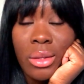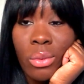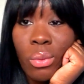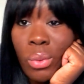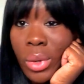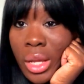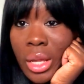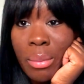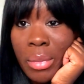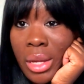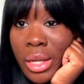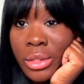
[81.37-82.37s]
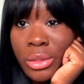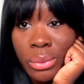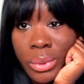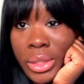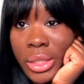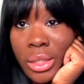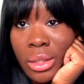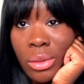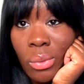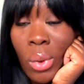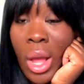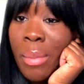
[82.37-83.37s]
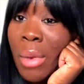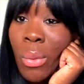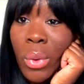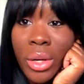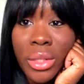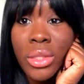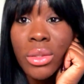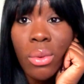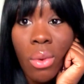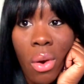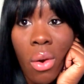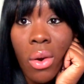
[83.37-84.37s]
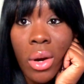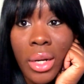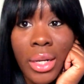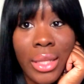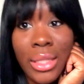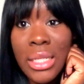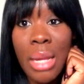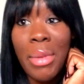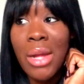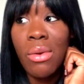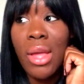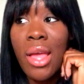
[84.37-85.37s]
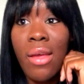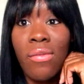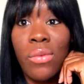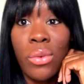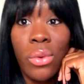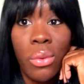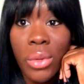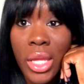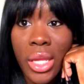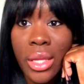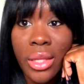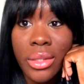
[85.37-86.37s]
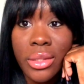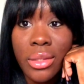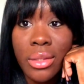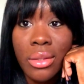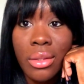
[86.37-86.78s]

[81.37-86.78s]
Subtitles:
what am I doing here? Why am I working so hard? And at the time, I don't have no kids.